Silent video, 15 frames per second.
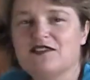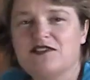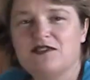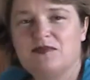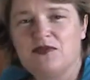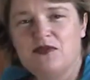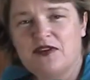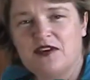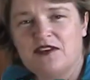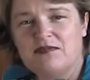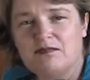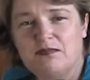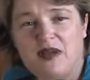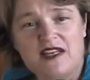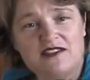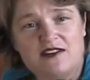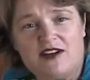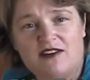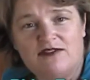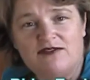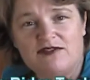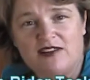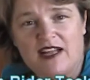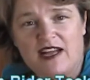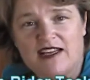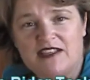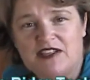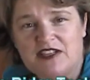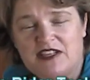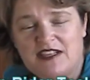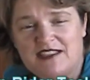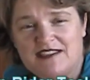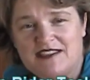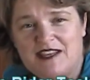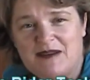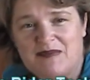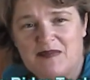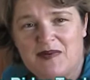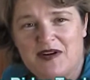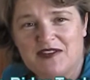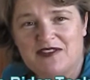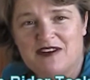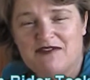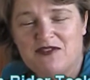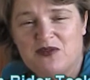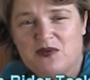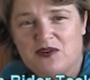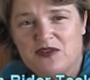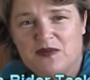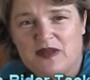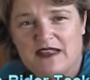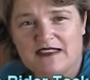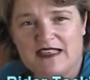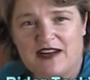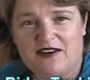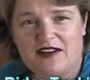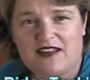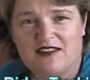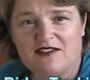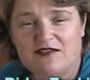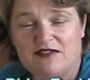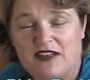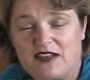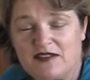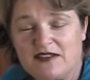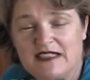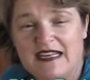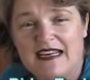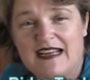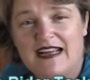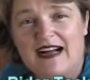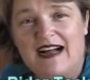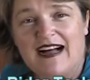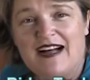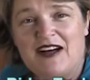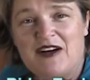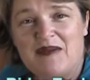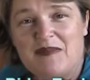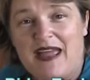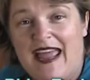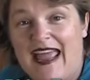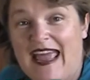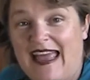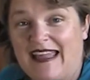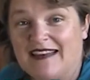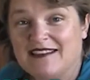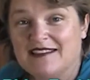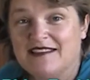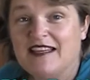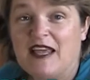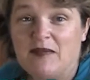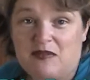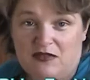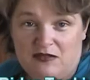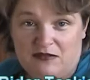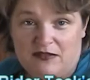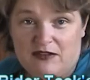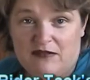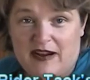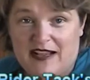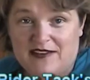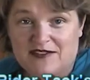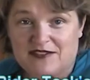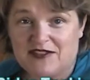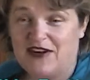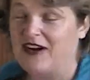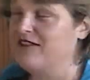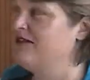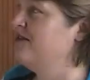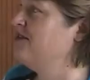is the Bookus Buzz-Off Fly Sheet to keep bugs off your horse while he's out in the field. And keeps the UV rays off